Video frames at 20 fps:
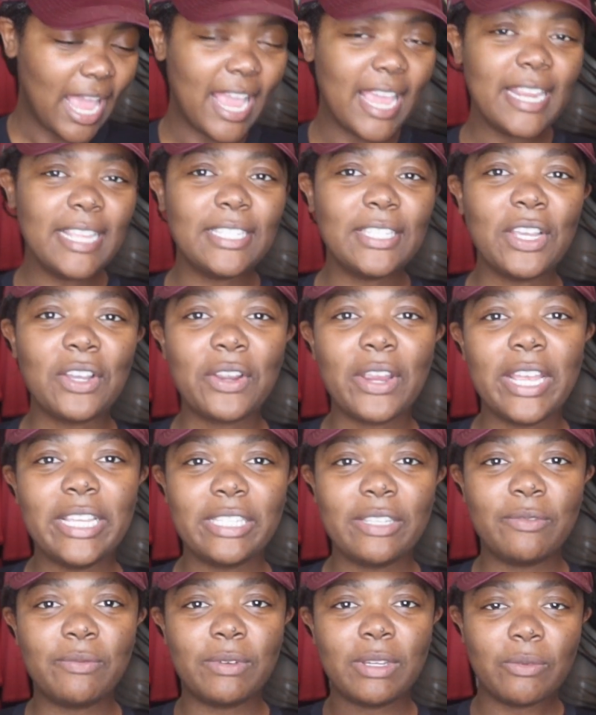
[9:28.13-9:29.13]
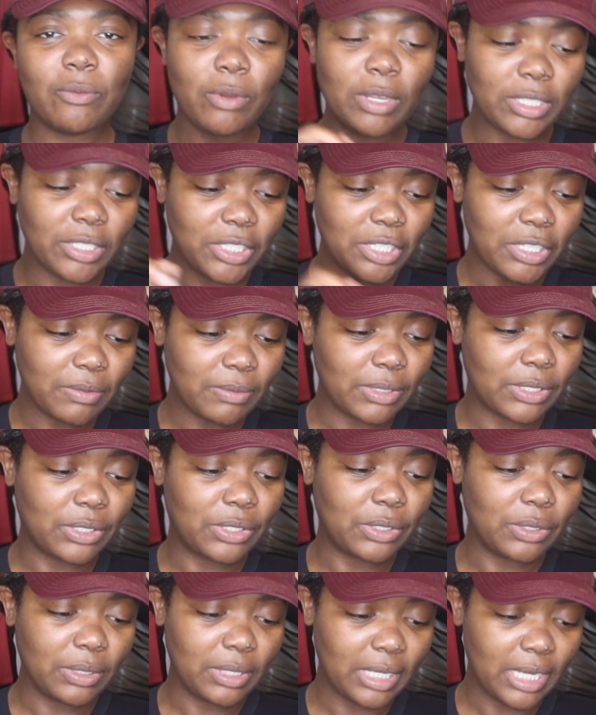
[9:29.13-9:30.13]
And it's so crazy. Once she was
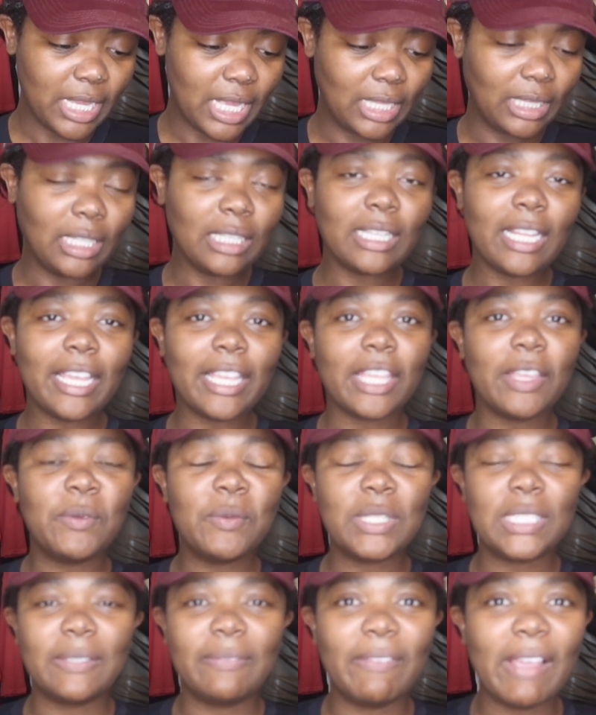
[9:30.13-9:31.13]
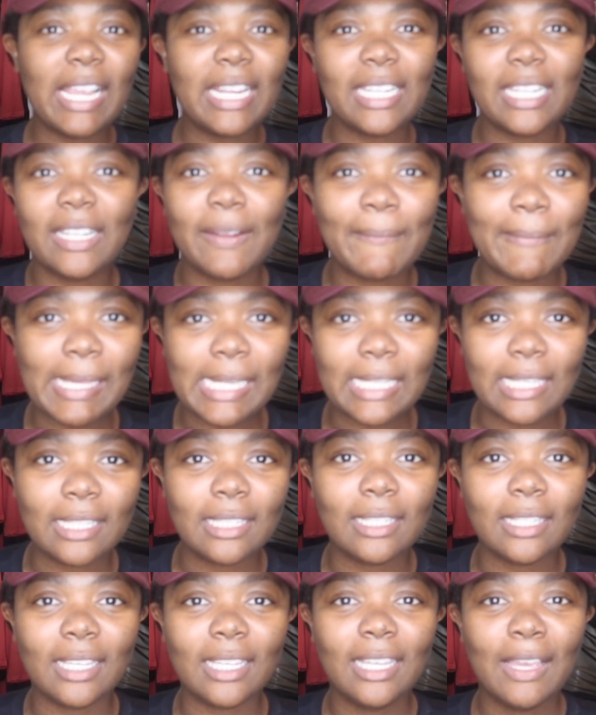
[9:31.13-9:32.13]
doing it, it looked like it was fading
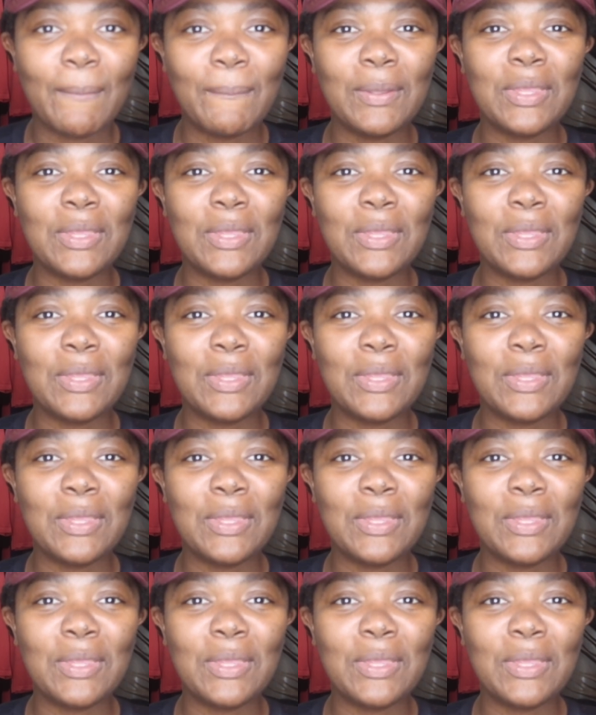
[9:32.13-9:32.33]
immediately.